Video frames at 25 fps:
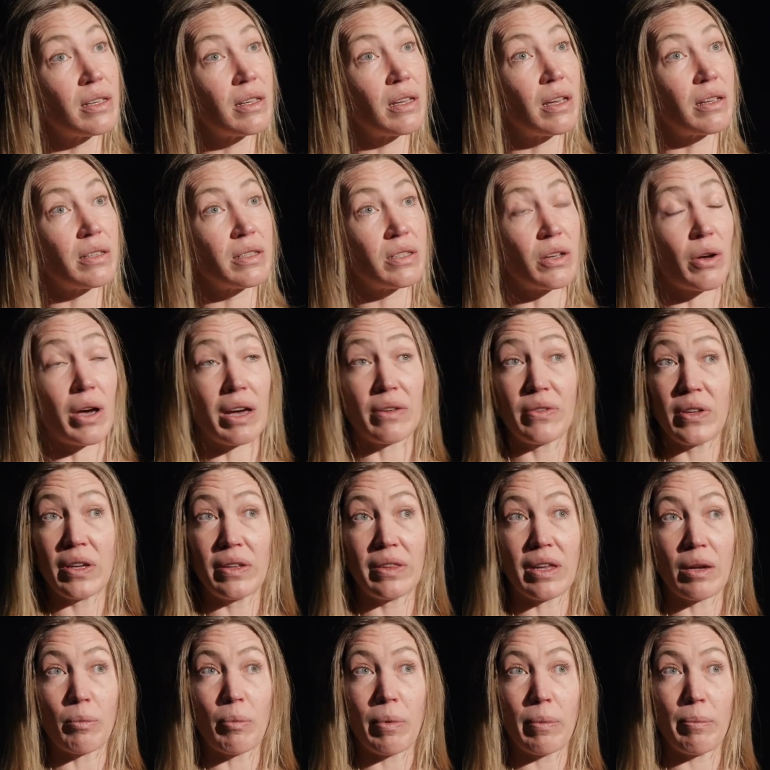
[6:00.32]
So I think
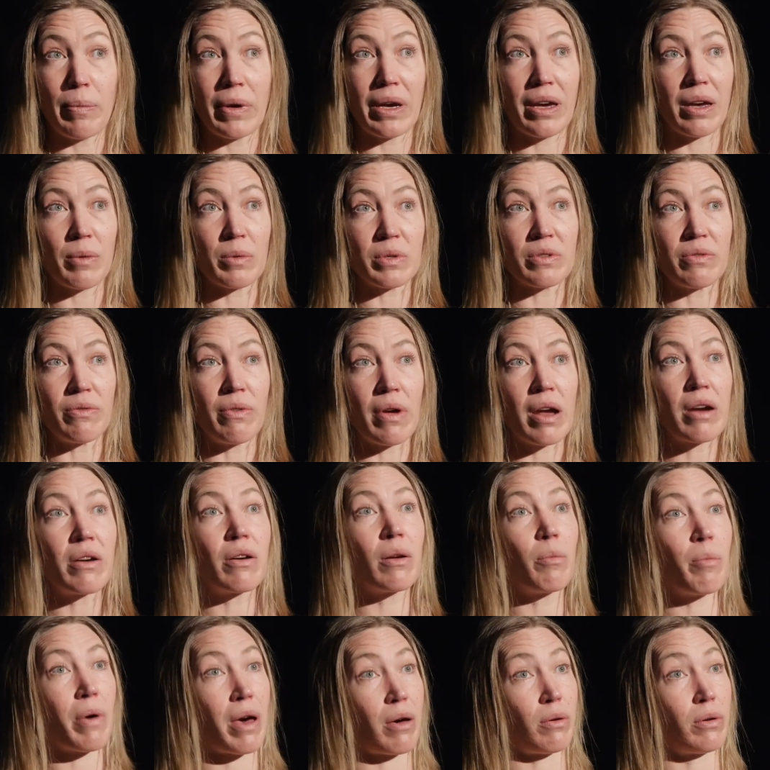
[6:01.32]
that becomes very
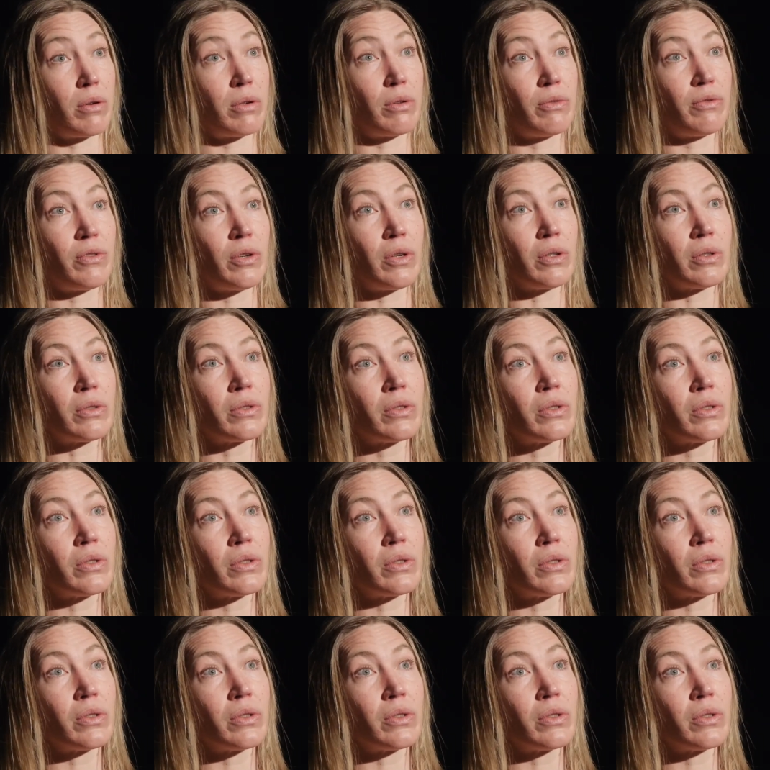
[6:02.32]
powerful.